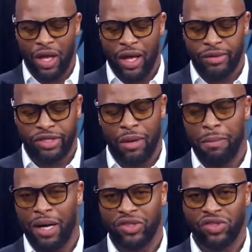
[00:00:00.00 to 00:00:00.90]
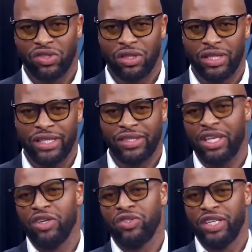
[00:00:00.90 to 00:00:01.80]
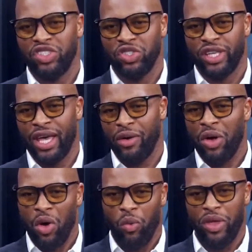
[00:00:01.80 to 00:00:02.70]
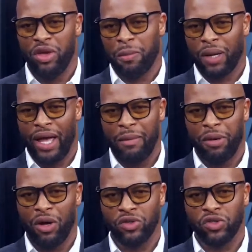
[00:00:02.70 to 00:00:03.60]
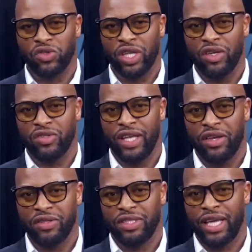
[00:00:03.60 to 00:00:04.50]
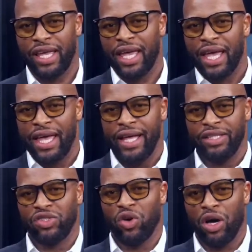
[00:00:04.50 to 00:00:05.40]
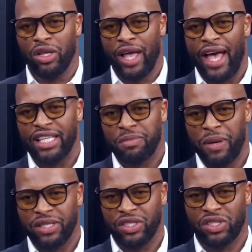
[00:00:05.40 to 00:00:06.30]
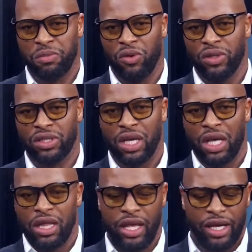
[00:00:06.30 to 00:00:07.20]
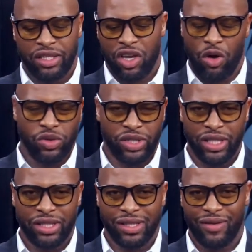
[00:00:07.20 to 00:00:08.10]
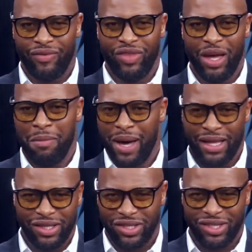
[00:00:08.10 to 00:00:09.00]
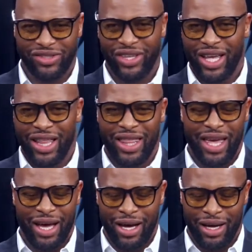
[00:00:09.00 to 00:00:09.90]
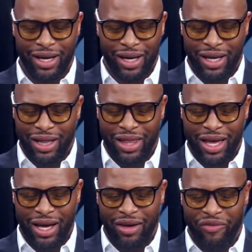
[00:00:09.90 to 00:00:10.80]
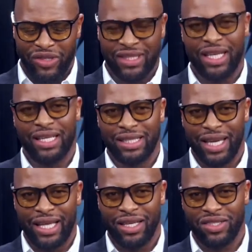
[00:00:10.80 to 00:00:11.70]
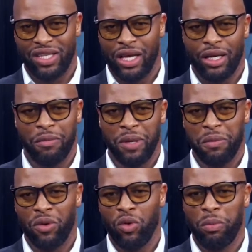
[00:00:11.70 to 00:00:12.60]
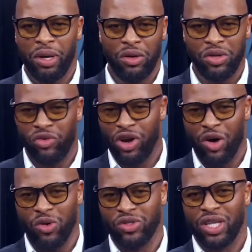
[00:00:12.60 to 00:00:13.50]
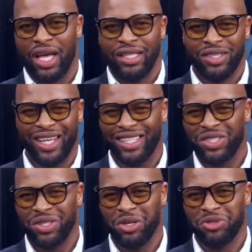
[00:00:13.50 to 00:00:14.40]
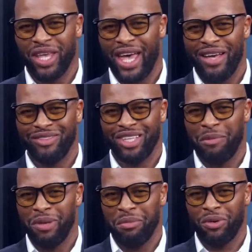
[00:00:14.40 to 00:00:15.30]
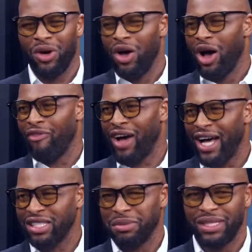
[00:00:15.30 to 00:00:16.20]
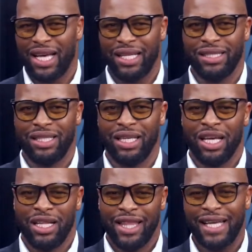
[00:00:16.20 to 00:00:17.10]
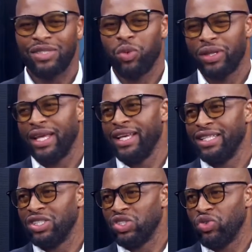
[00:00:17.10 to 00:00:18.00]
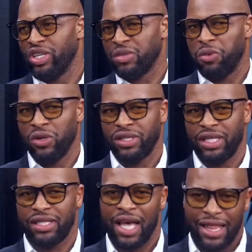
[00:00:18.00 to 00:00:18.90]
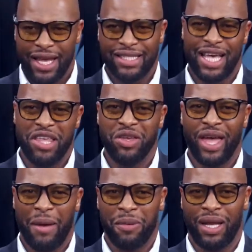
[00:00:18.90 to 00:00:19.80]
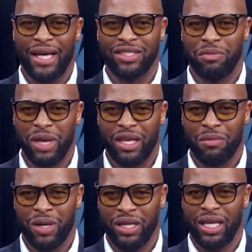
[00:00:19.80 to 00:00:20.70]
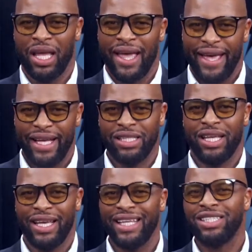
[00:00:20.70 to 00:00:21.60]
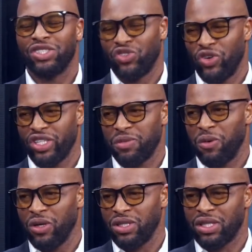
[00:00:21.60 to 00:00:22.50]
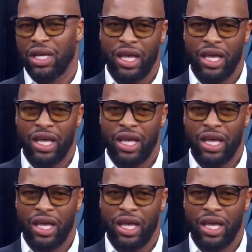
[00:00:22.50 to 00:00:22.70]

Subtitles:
I'm talking about the skills that you get when you play, but also skills that you can take into other aspects of sports. There's coaches, there are managers, there are facilitators, there are people who build the roads to get to those games. There are people of hospitality, That's what the industry of sports is. That's how you capitalize on making money in the industry of sports.